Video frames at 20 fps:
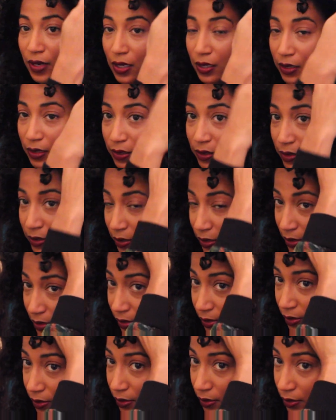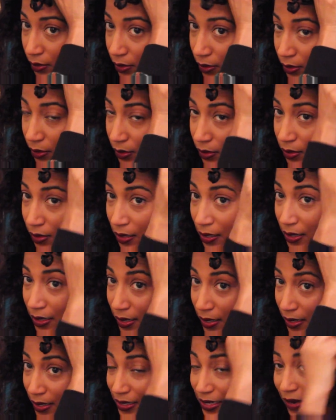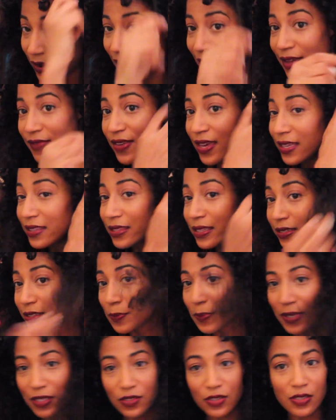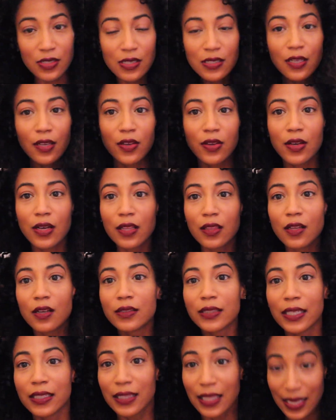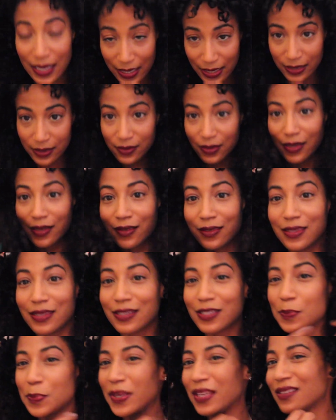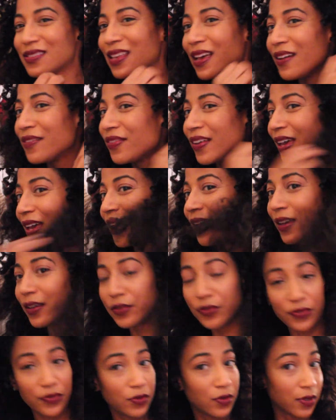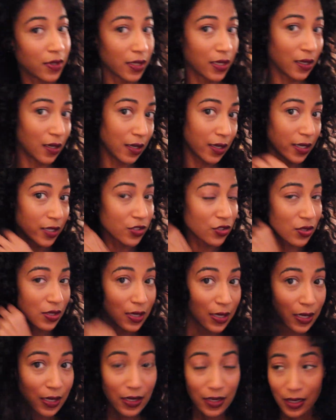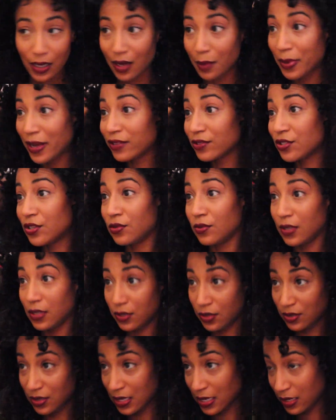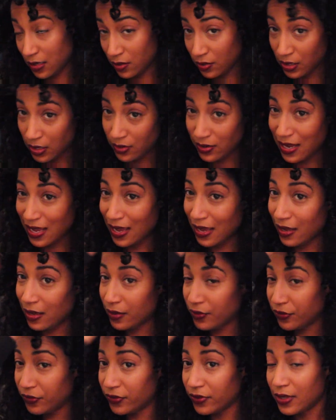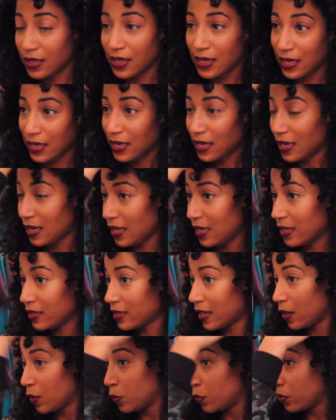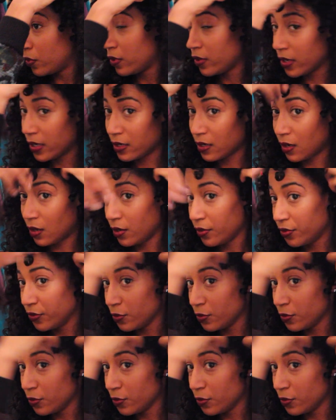rods. Now, I've had this piece, just to tell you how long they last, like this piece I've had for, gosh, about 2 years now, year and a half, and I wore it all